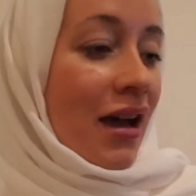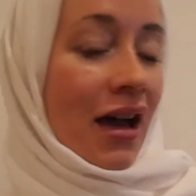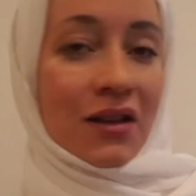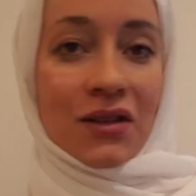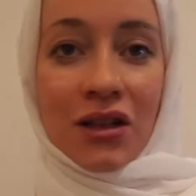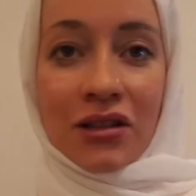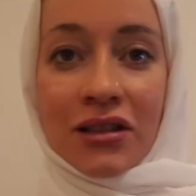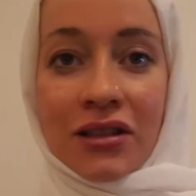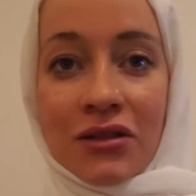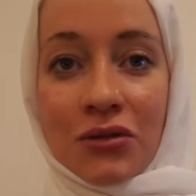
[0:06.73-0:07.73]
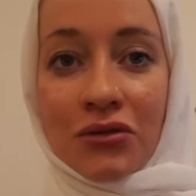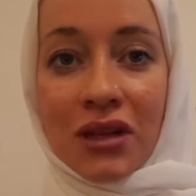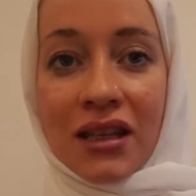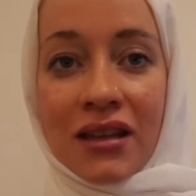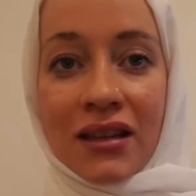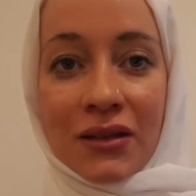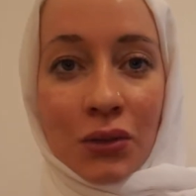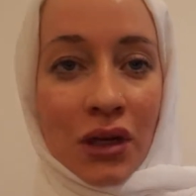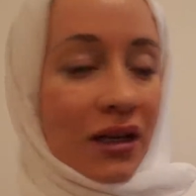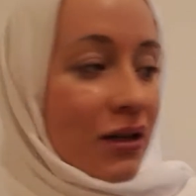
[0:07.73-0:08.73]
I started to read this
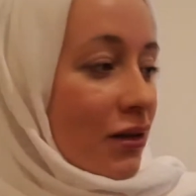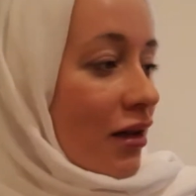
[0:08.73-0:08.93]
one,